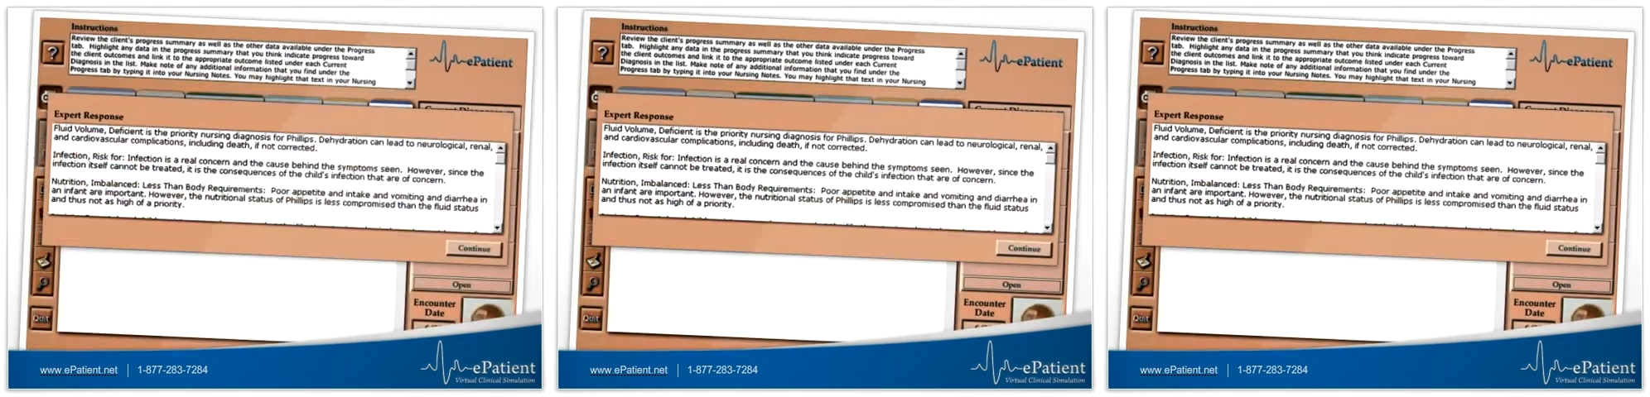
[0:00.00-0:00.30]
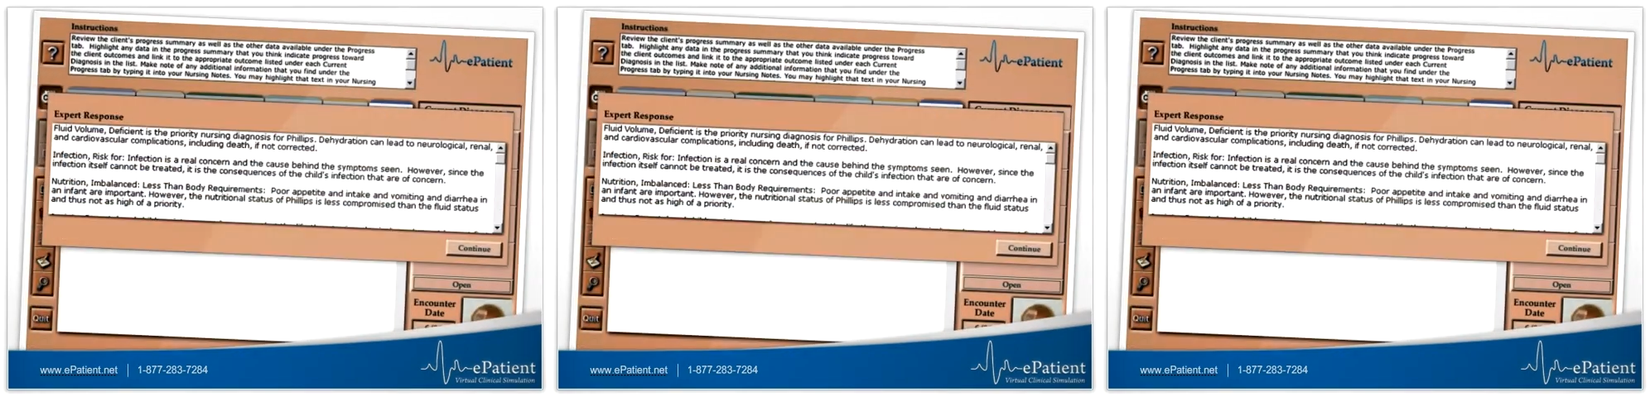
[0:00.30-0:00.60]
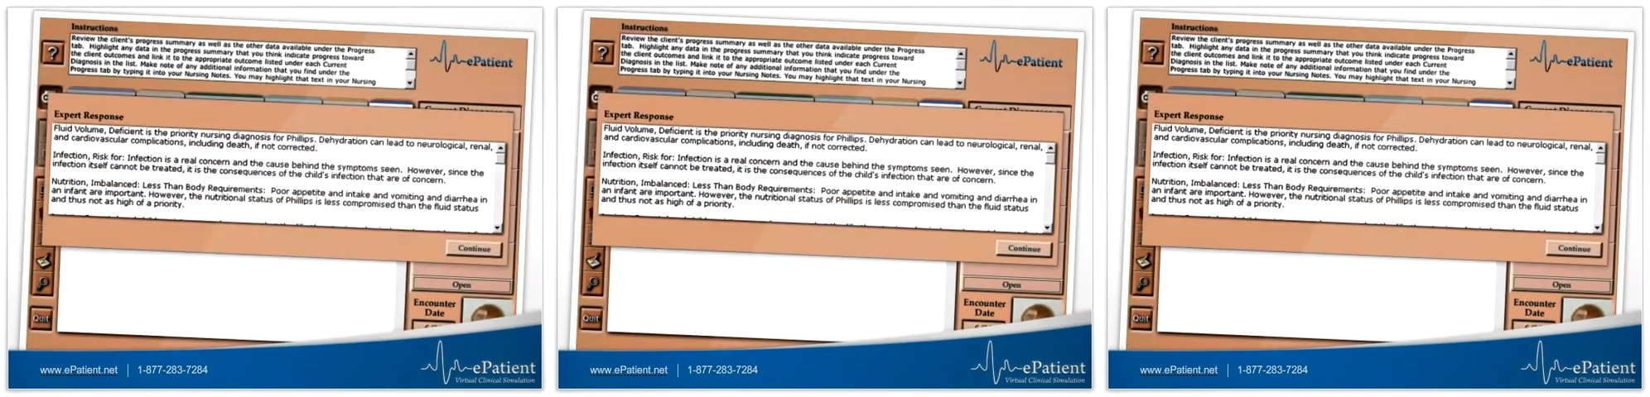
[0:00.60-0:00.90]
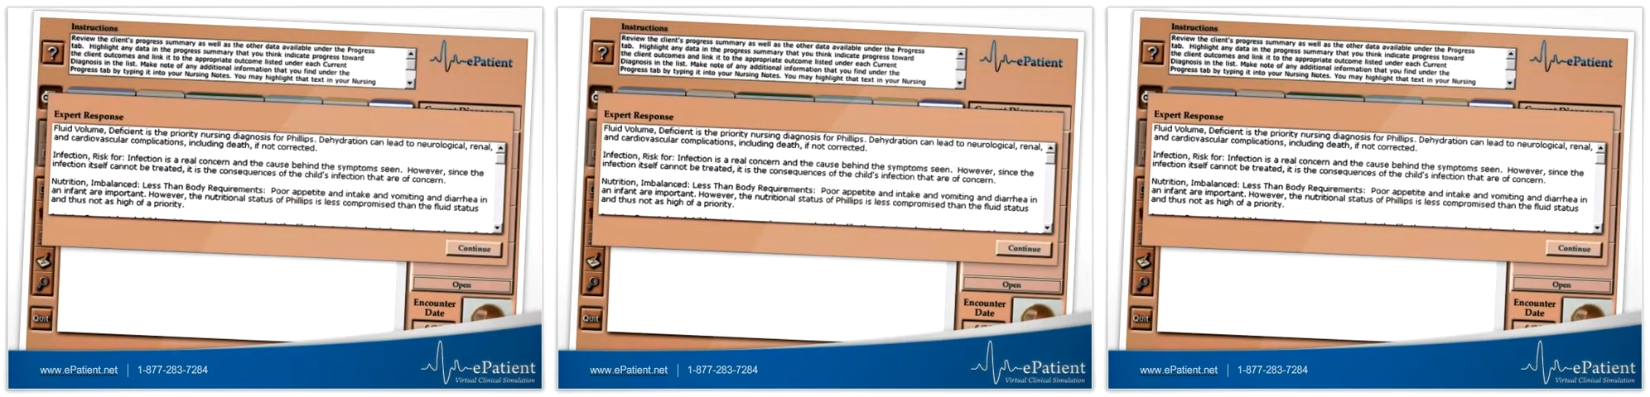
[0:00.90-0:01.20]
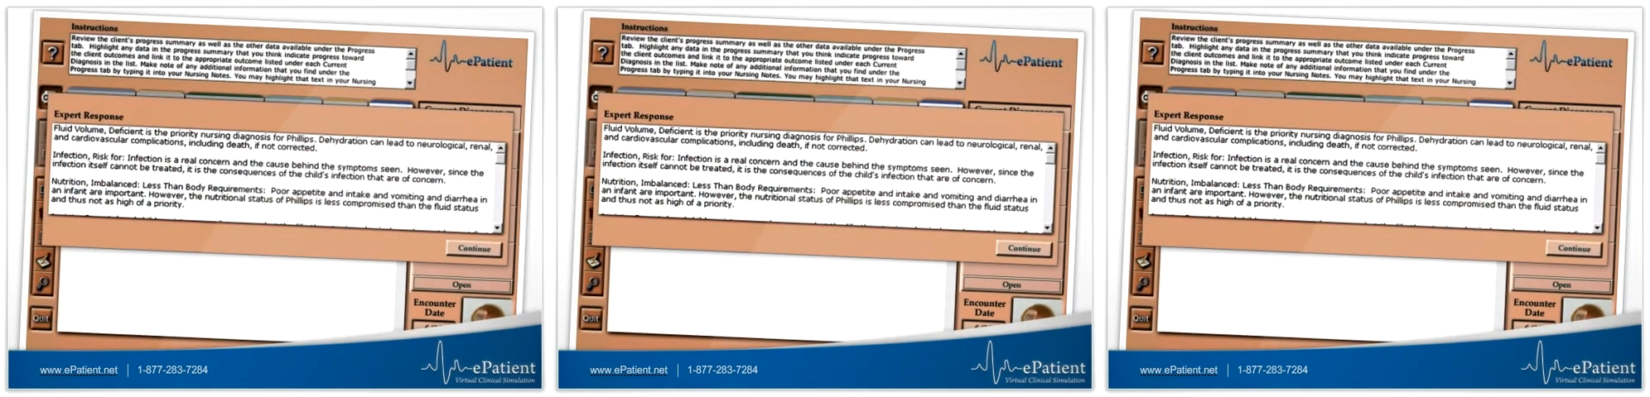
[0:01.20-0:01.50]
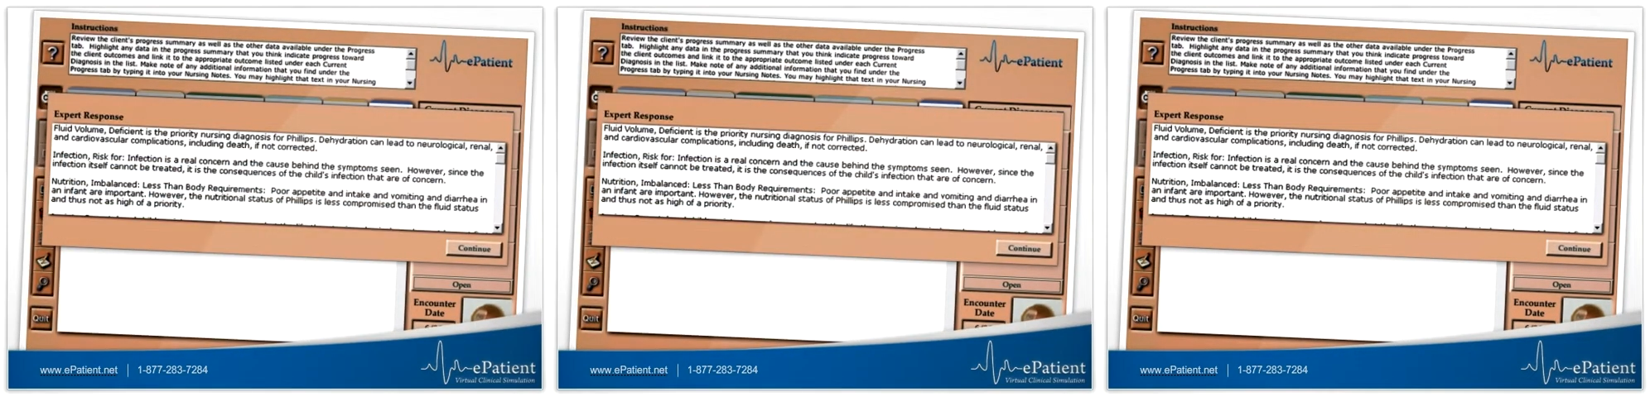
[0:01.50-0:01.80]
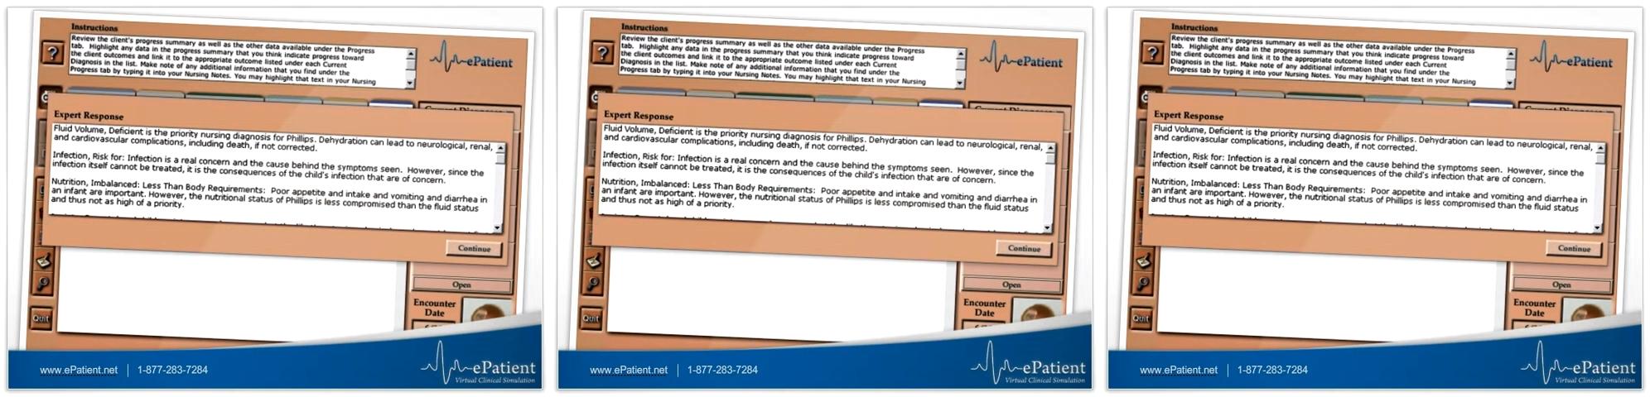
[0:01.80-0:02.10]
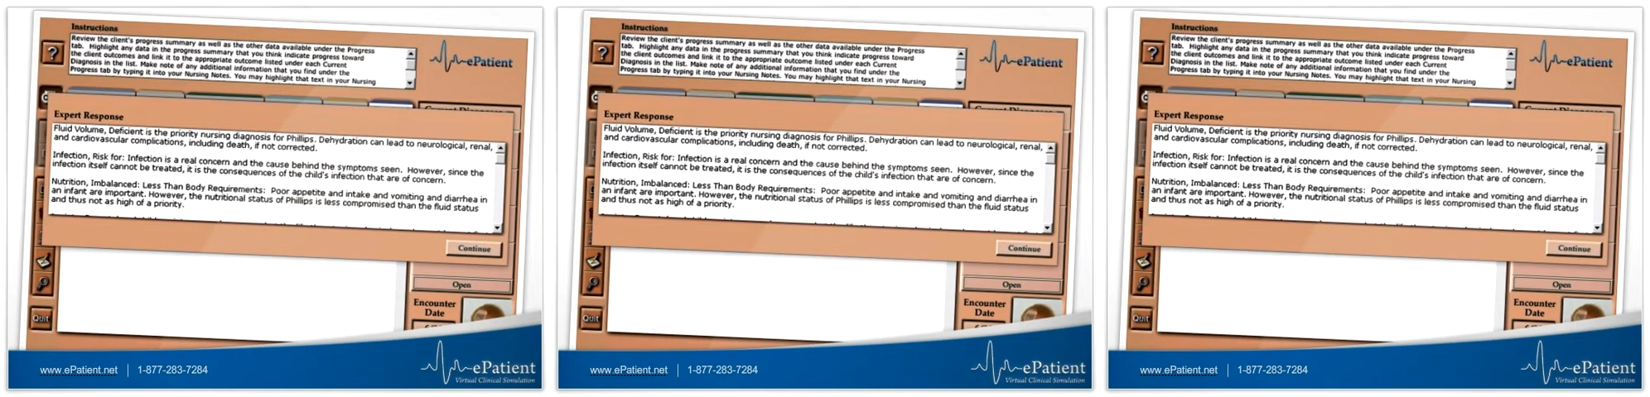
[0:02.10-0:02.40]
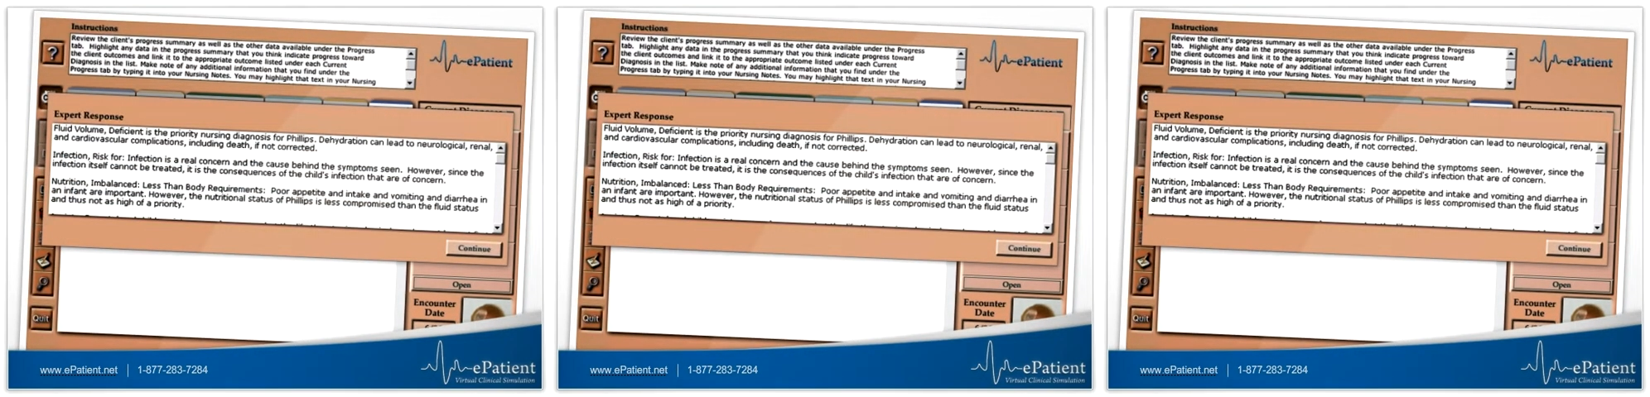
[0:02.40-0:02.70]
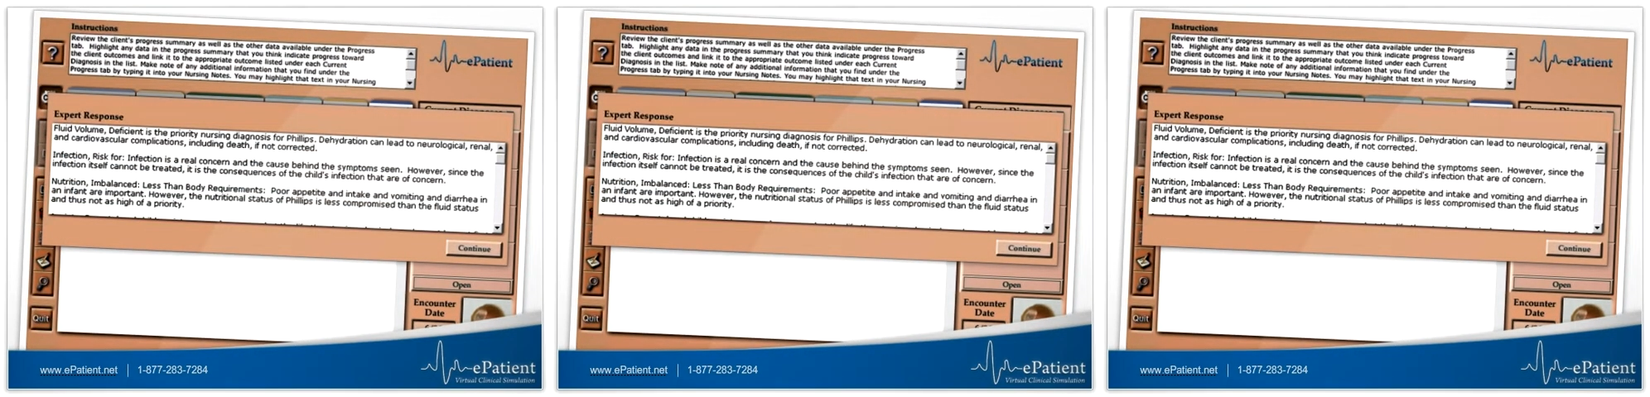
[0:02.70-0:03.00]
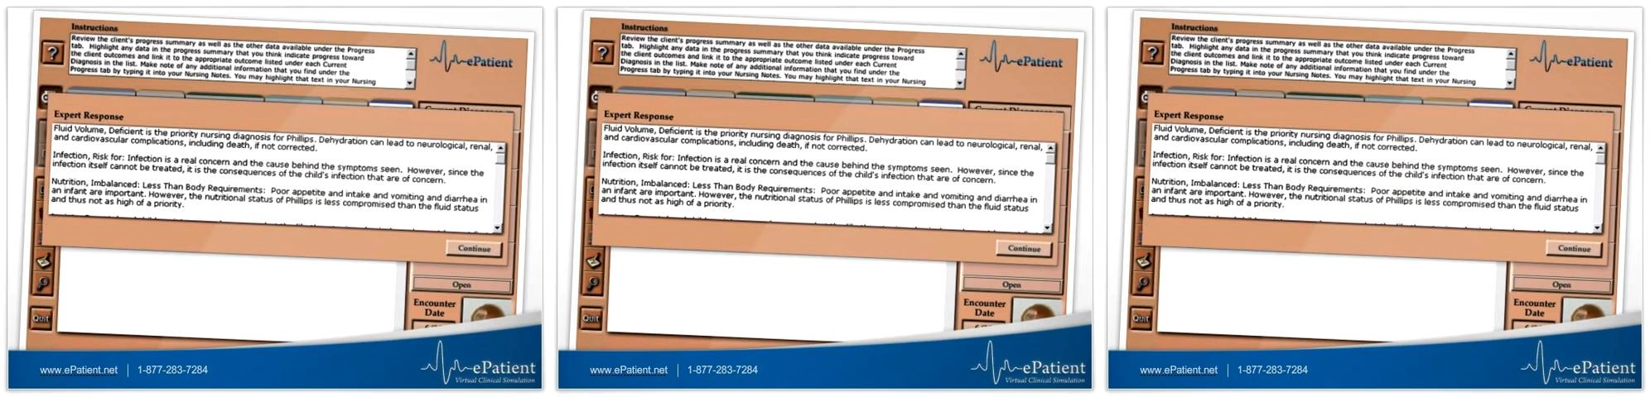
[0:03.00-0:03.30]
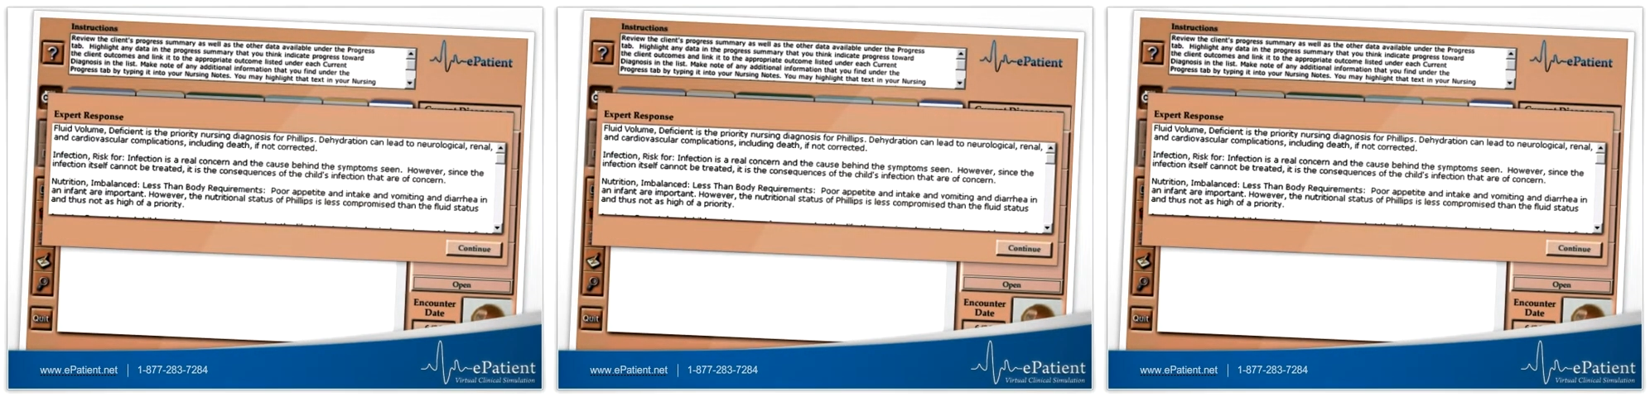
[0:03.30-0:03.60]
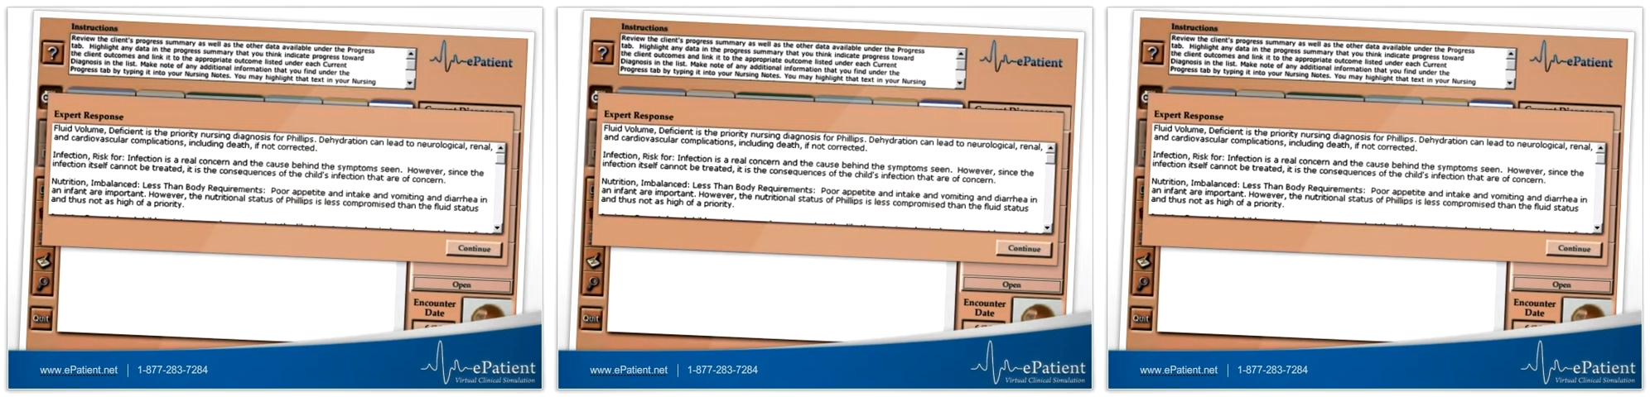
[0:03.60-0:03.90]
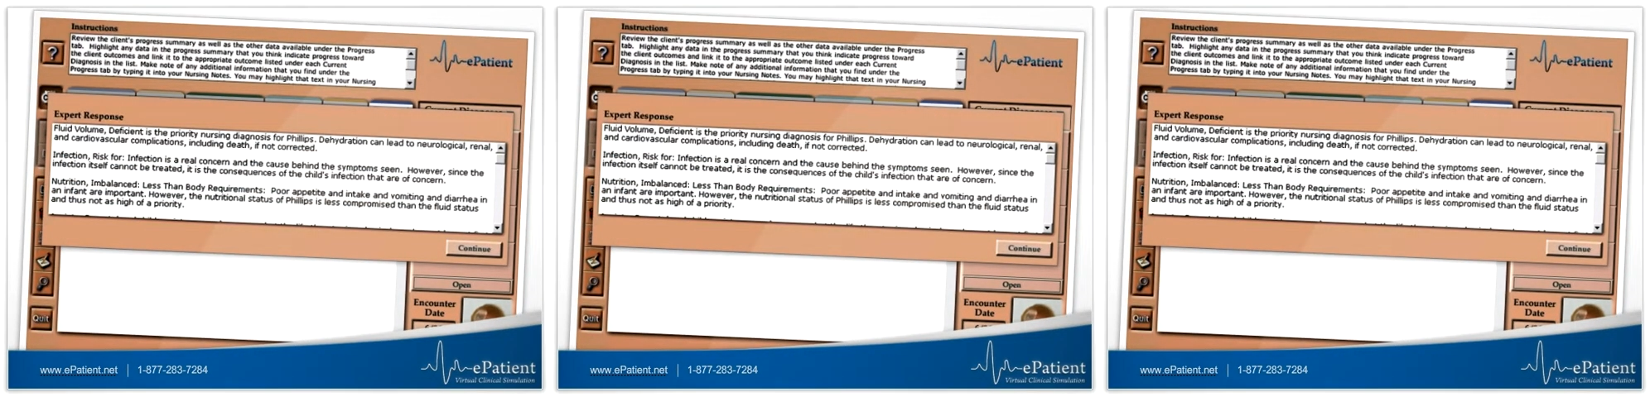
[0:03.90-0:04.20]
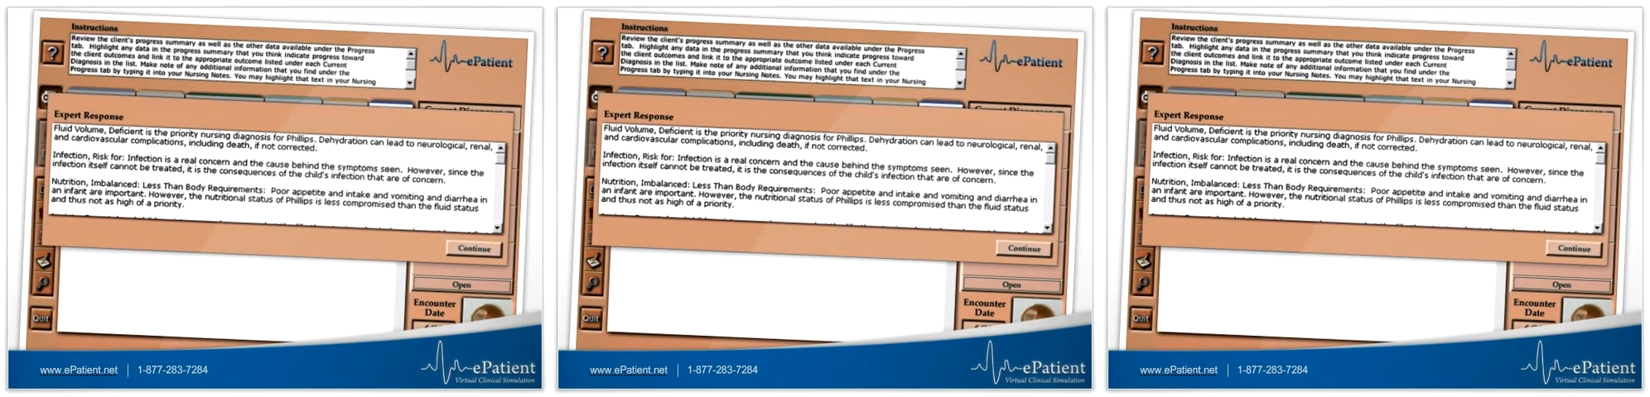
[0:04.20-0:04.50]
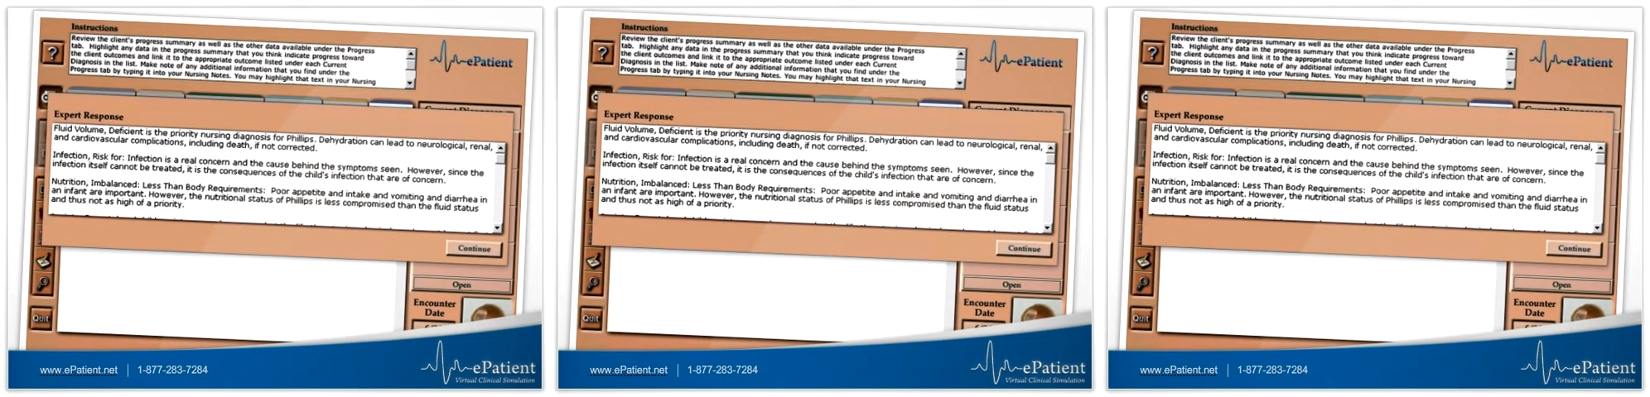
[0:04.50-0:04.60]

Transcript: (no speaker visible)